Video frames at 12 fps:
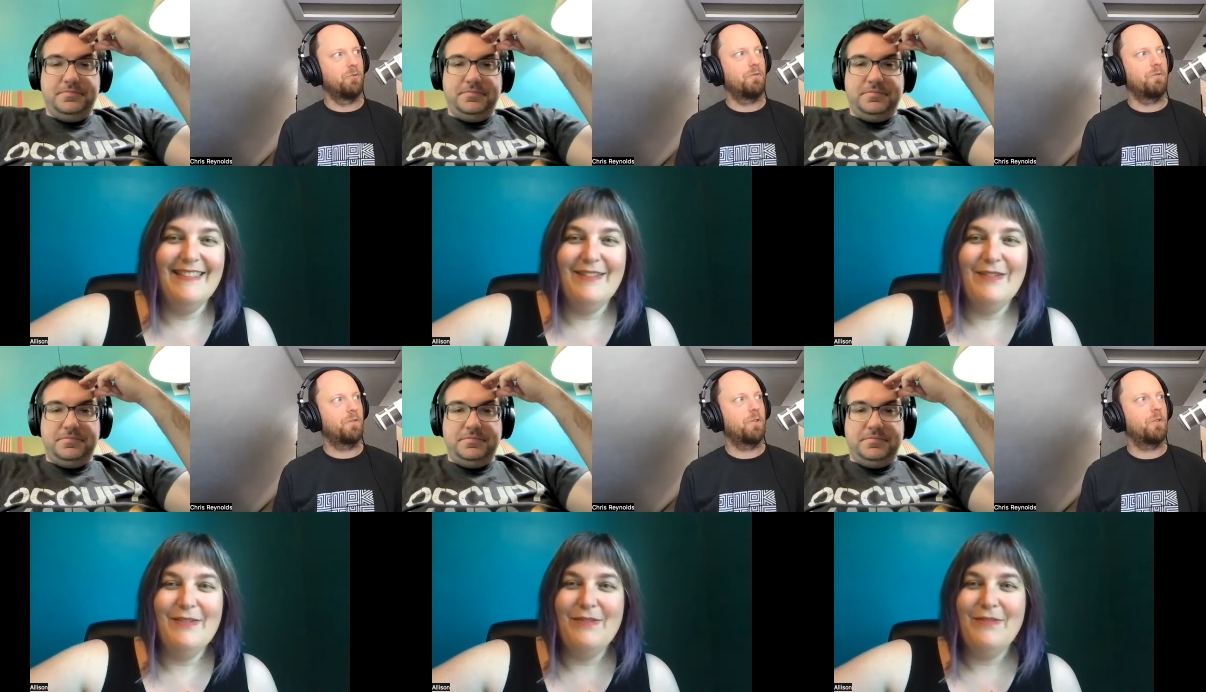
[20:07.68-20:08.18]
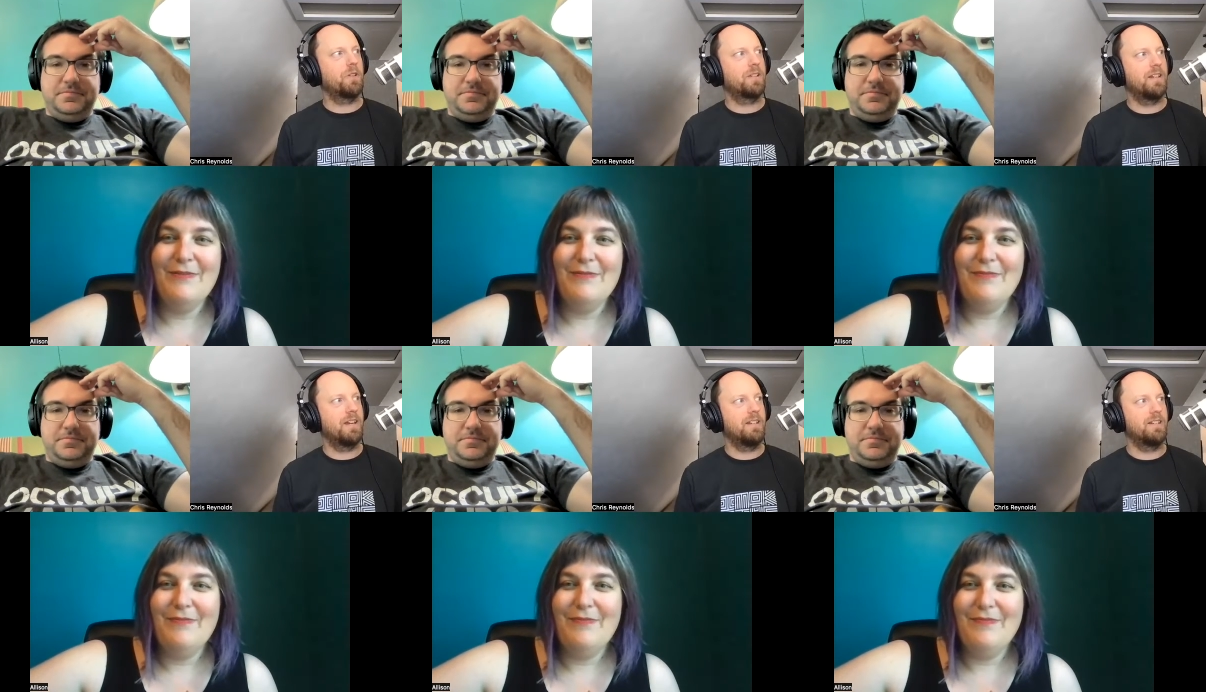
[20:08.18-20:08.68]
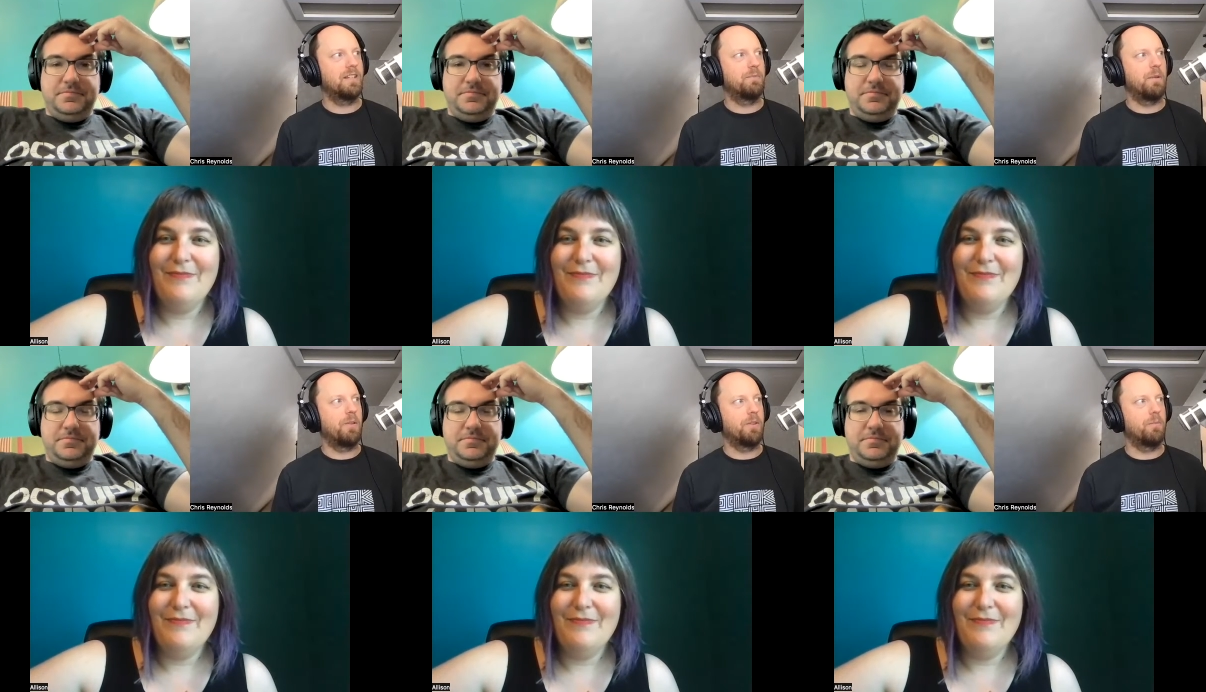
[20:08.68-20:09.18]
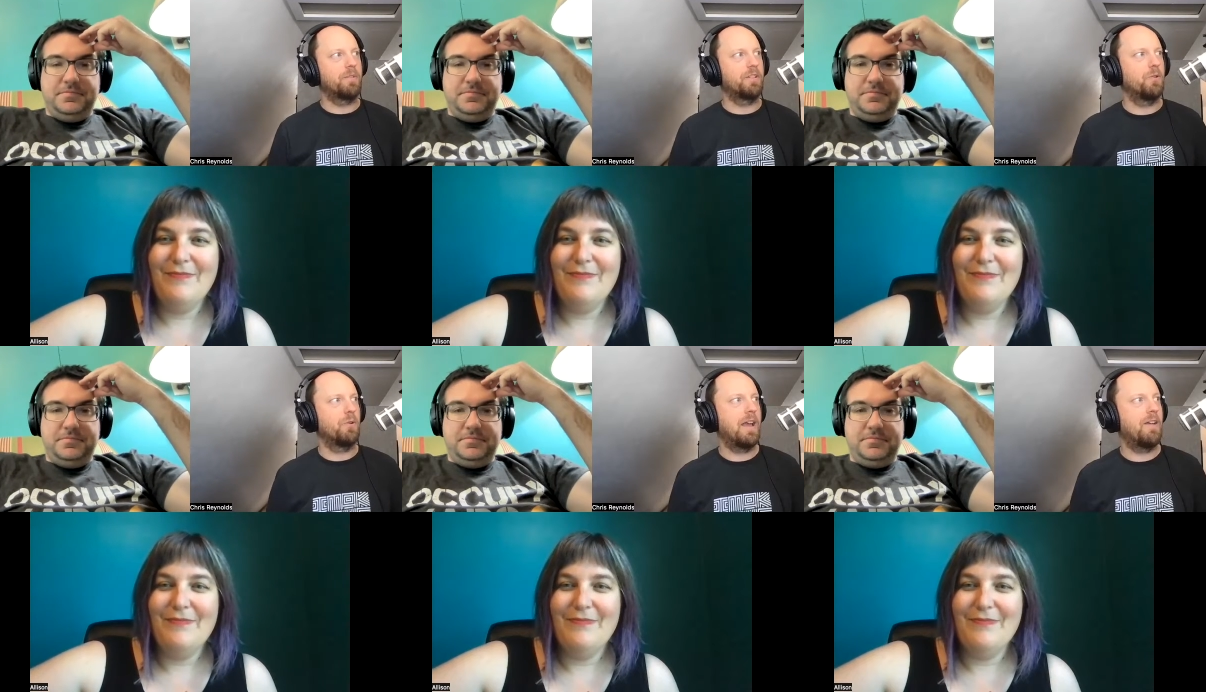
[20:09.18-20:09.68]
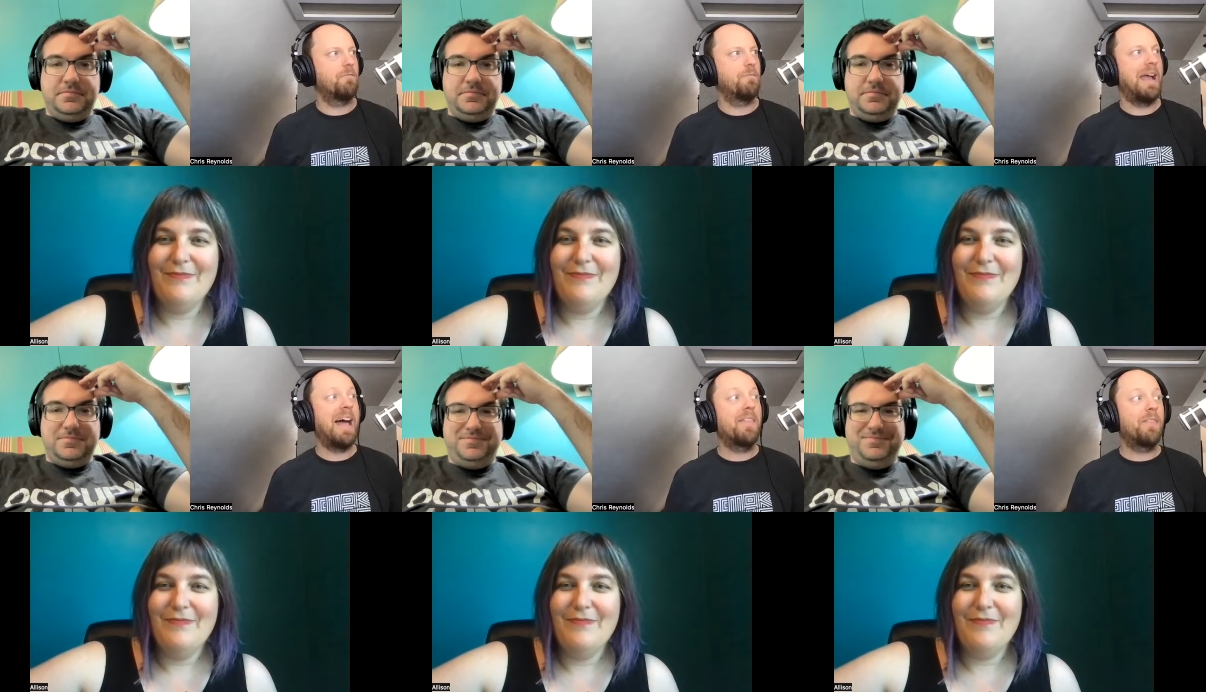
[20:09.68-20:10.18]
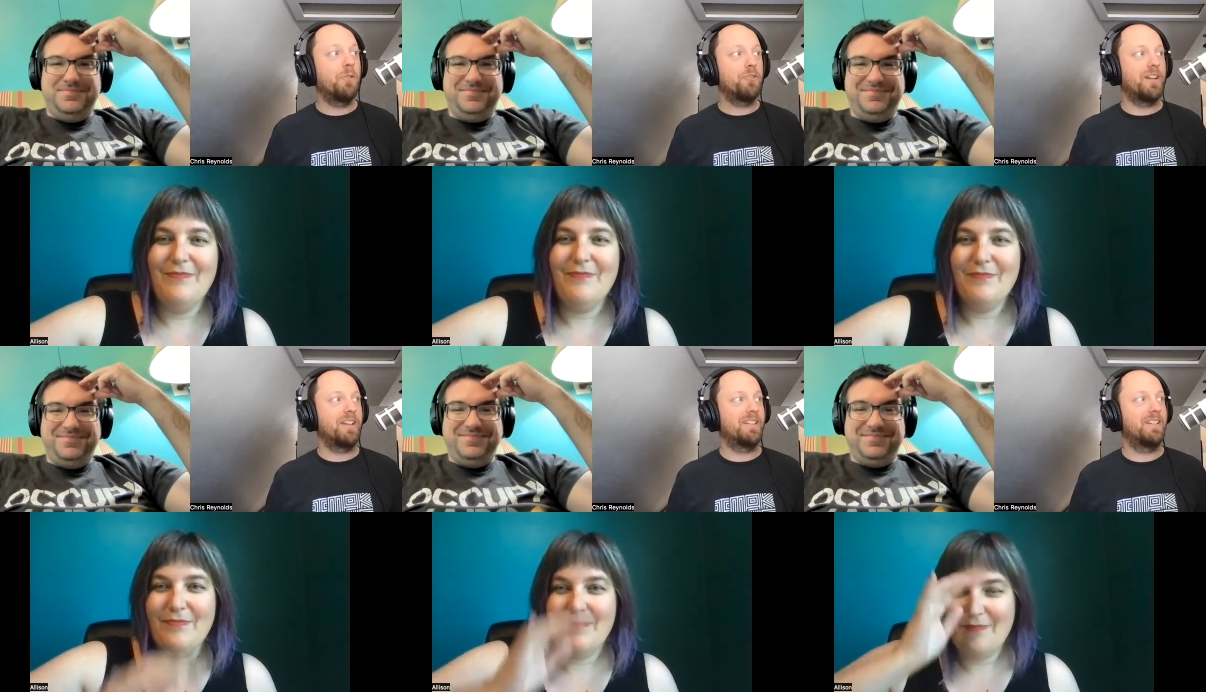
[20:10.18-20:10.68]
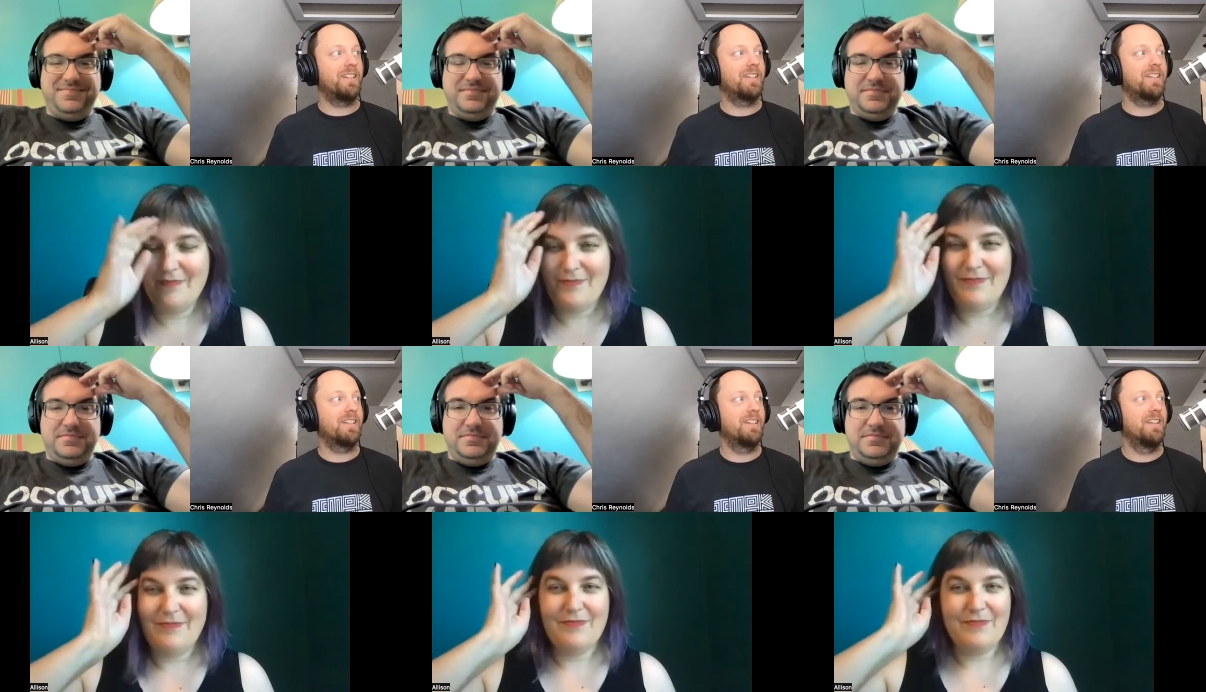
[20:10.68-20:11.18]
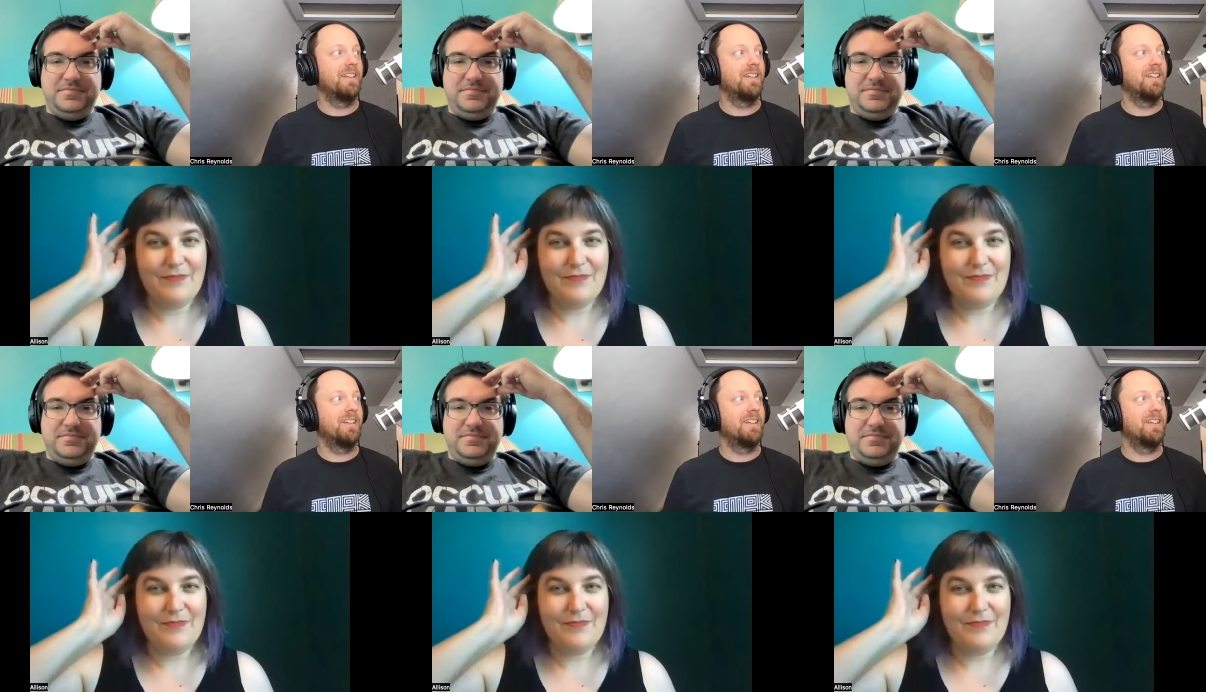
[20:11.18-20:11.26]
Speaker 1: well, first I need to spell them. So I have pathogenesis